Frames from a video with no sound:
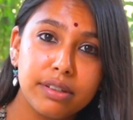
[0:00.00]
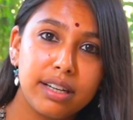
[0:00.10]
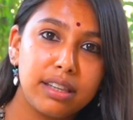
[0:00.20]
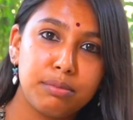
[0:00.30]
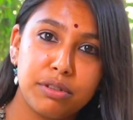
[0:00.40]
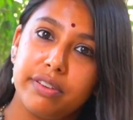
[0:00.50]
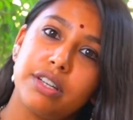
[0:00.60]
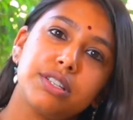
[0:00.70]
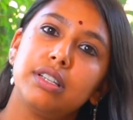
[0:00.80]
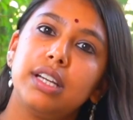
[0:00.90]
in their
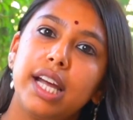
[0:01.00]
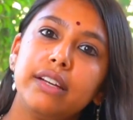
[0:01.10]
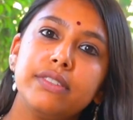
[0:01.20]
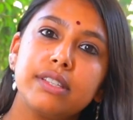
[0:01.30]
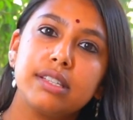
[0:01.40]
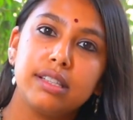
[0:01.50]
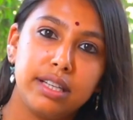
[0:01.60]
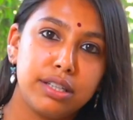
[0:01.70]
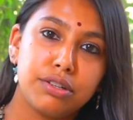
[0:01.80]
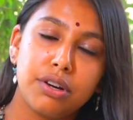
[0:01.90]
professional lives
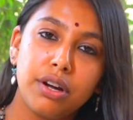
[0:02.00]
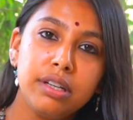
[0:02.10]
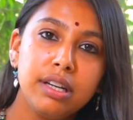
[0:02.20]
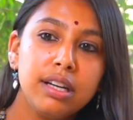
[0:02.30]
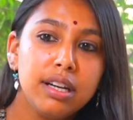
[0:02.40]
later on,